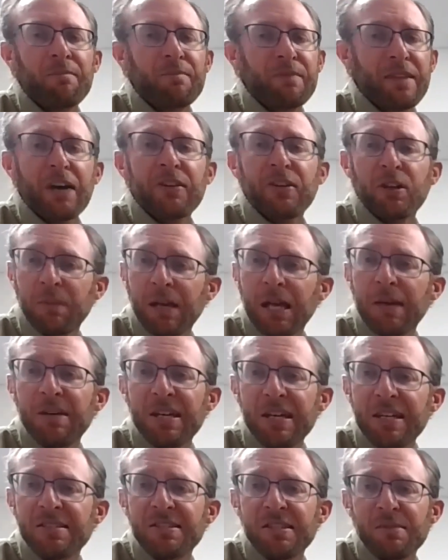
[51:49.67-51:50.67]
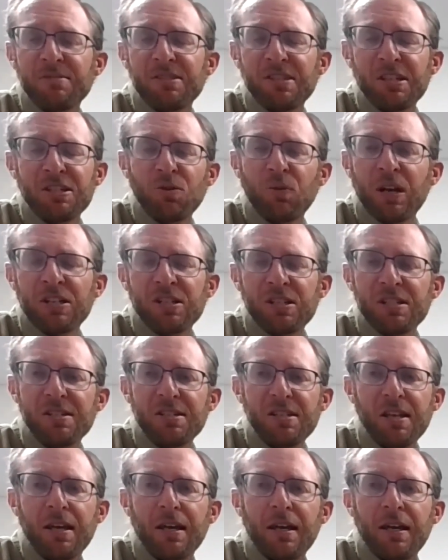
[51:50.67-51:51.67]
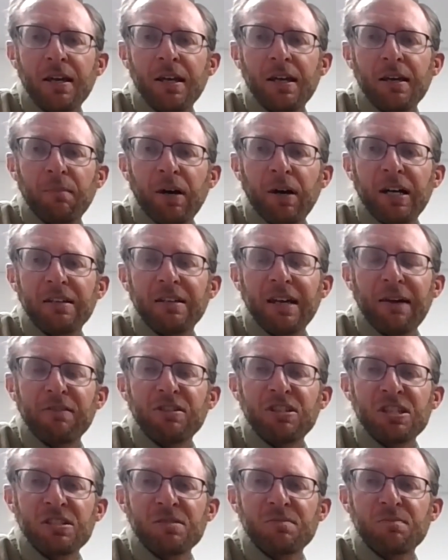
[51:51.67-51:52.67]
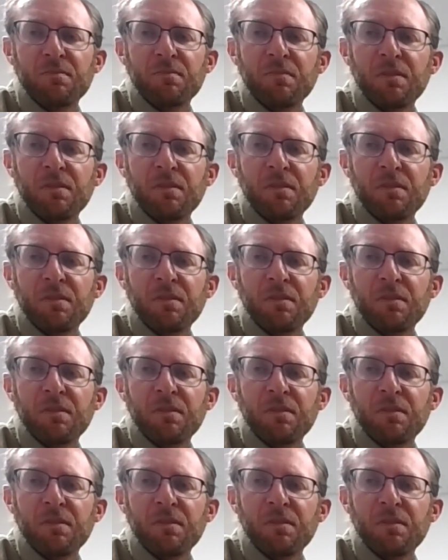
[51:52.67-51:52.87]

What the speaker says: Now, there may be in some situations, but I would just